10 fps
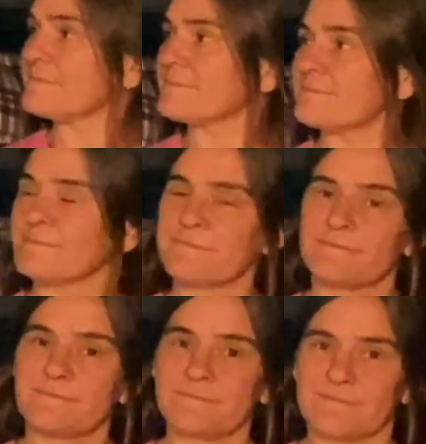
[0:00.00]

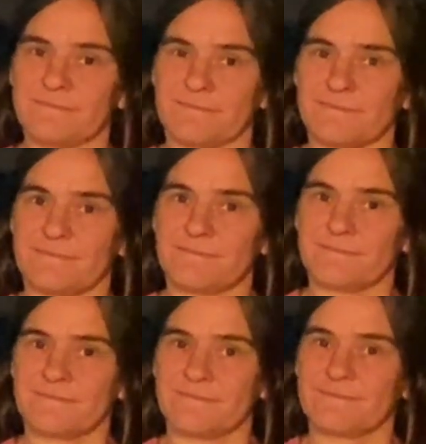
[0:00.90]

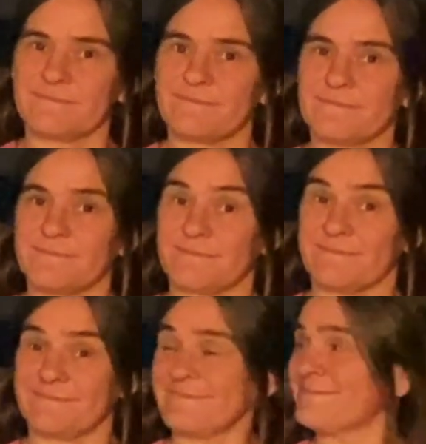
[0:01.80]

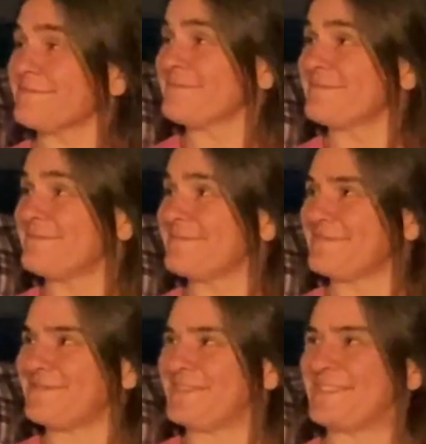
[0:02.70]

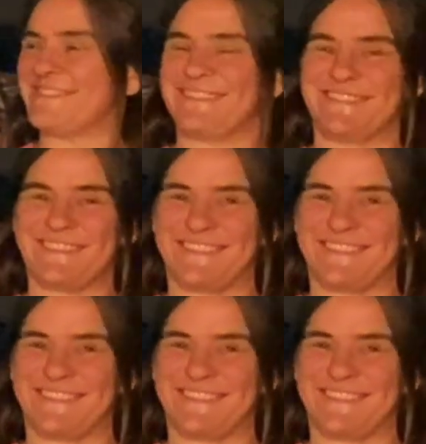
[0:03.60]
[no speech]